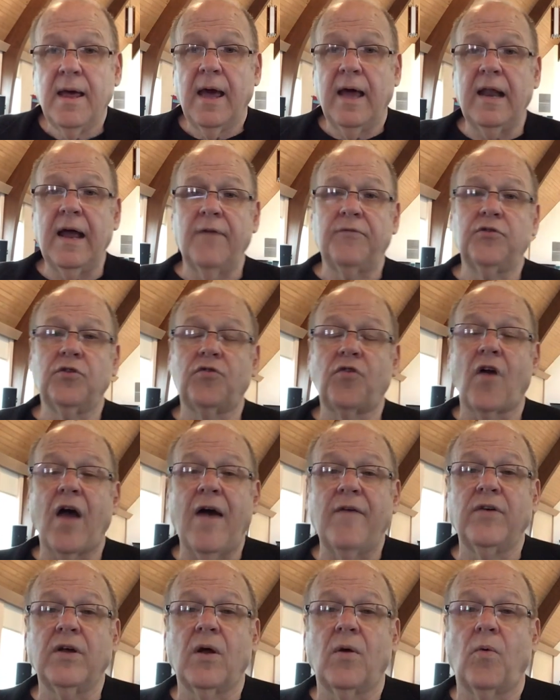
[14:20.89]
And after
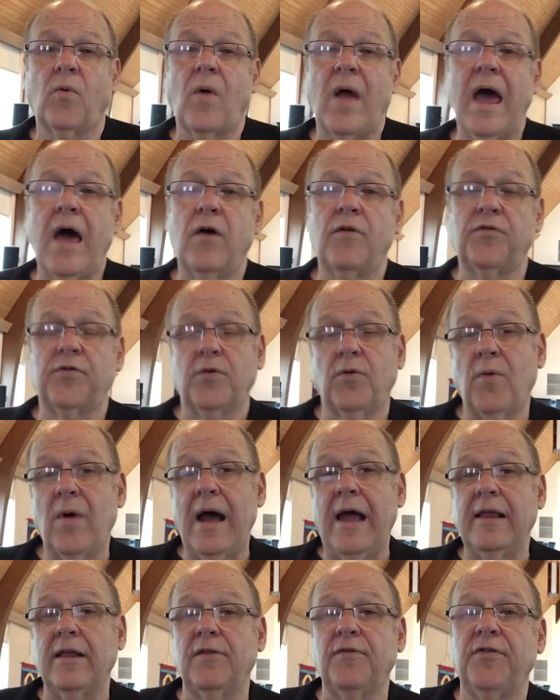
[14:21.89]
driving around for a
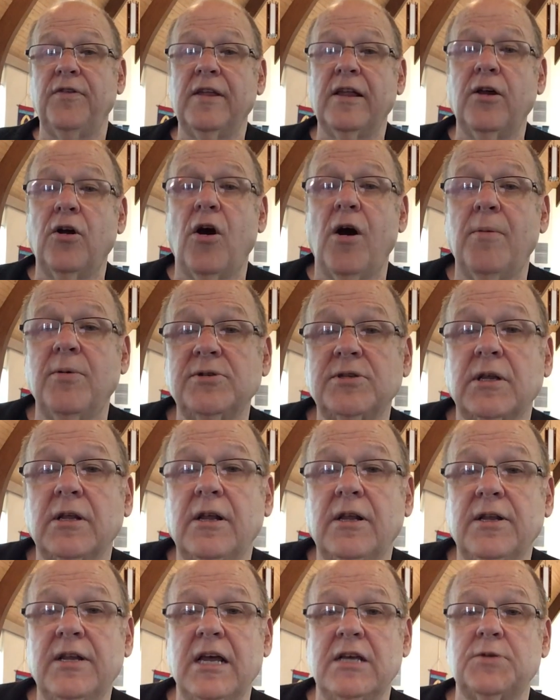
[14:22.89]
while and feeling almost a
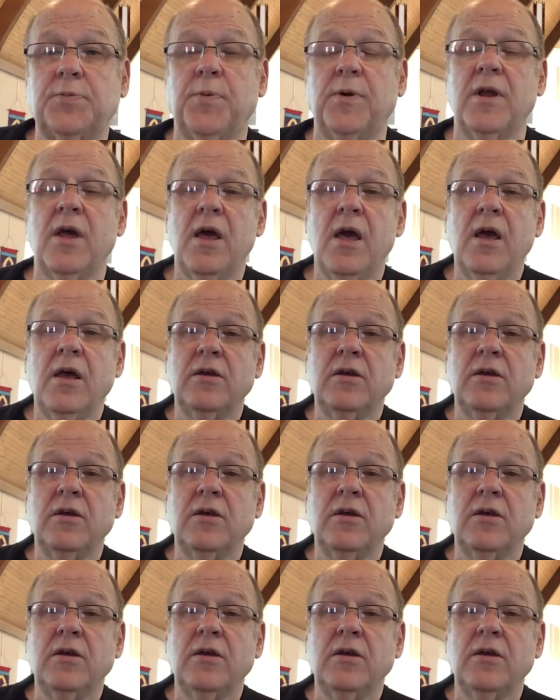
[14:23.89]
little desperate,